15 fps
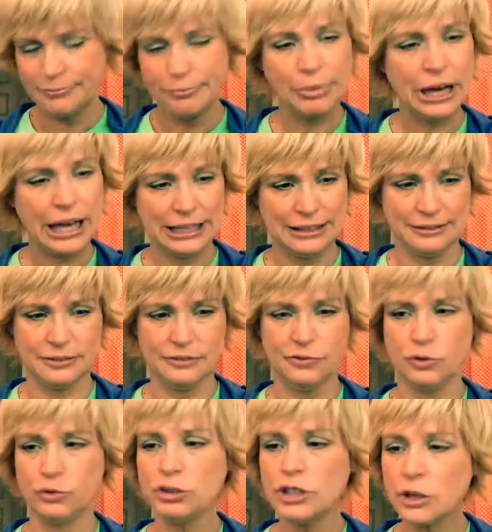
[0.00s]
But if
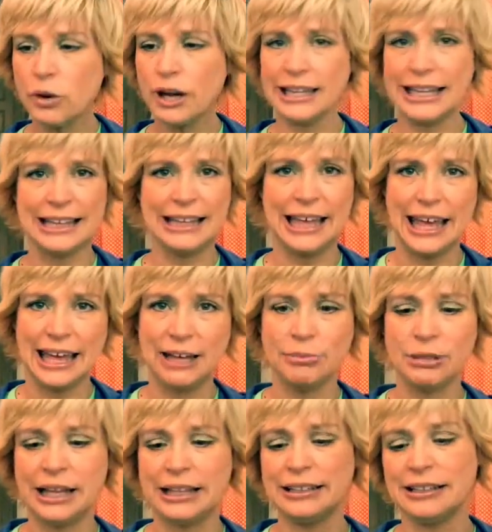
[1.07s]
you really want to get the egg
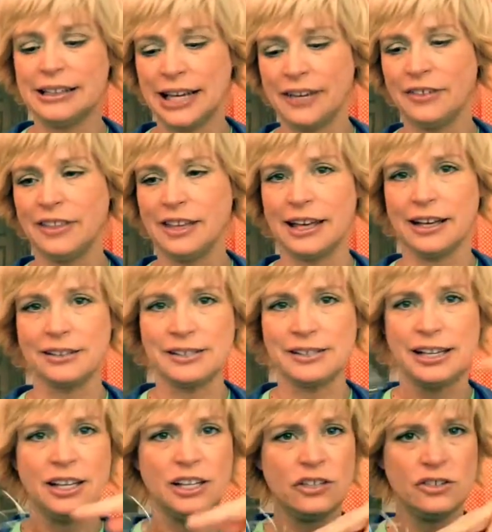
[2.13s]
blended and everything else,
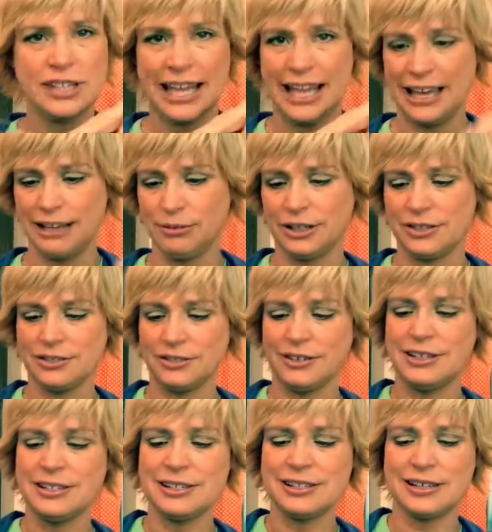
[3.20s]
use a hand mixer.
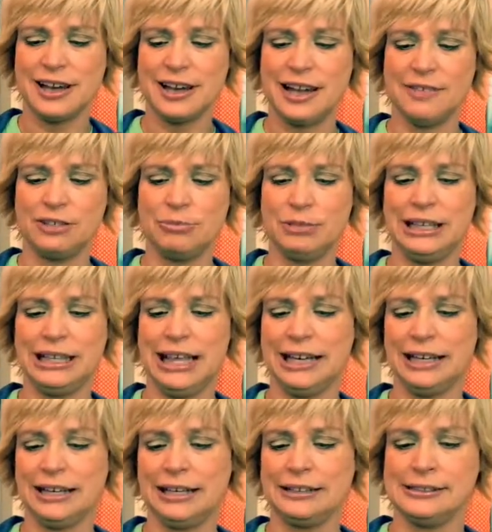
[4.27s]
It does not have to be
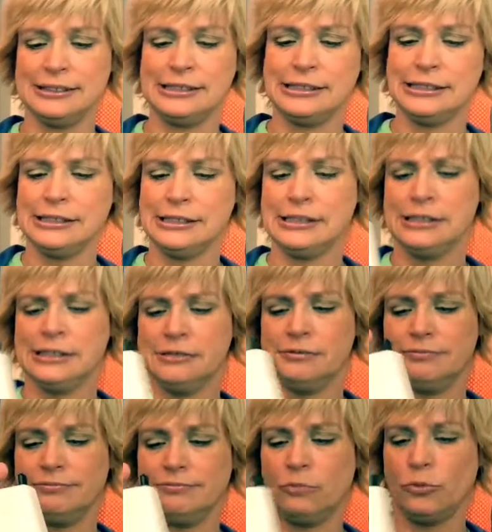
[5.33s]
like
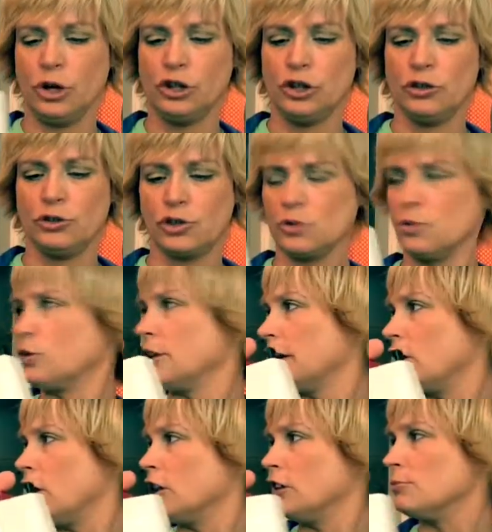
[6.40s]
one of those, what do they
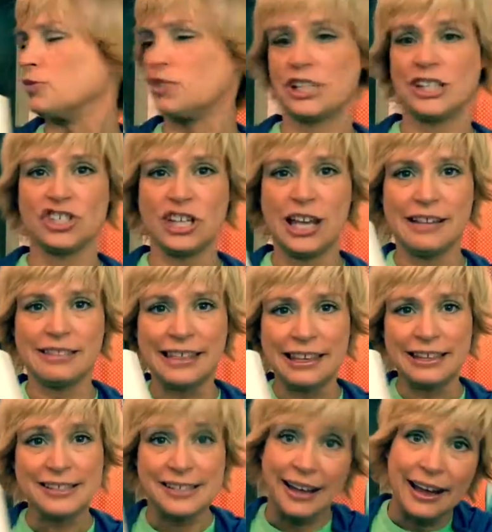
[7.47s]
call them, those KitchenAid
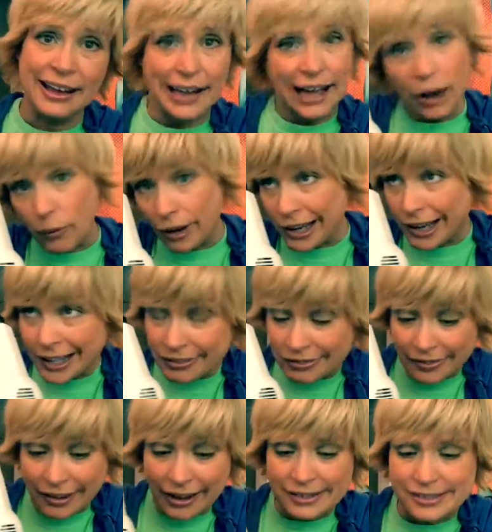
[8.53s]
things? Yeah, I got one, I
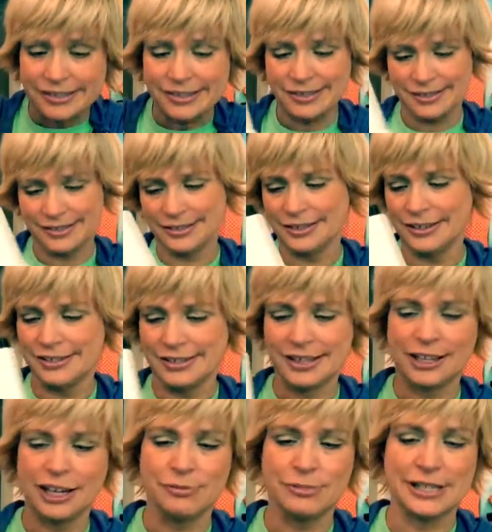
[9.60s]
confess. It usually
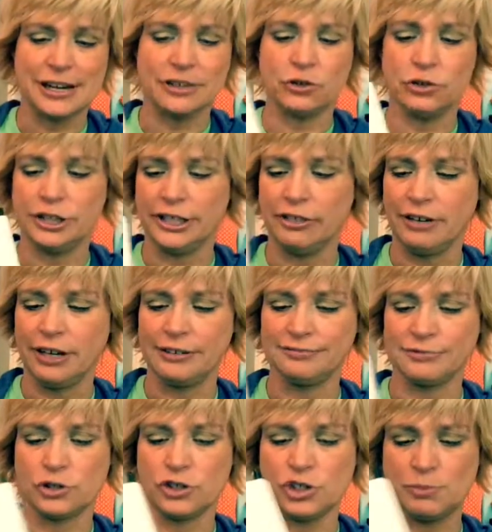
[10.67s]
comes out only around
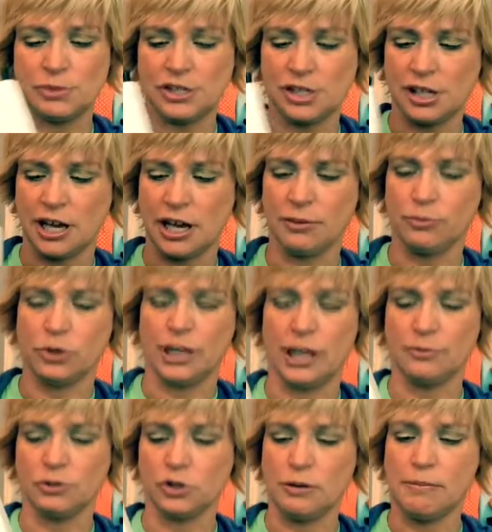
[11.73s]
Christmas time when
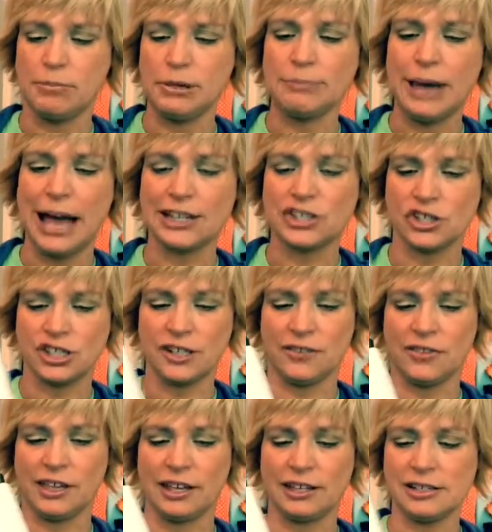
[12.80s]
I'm doing big batches of
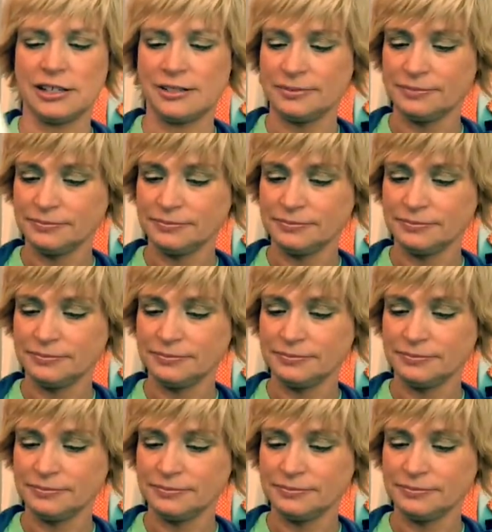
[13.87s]
things.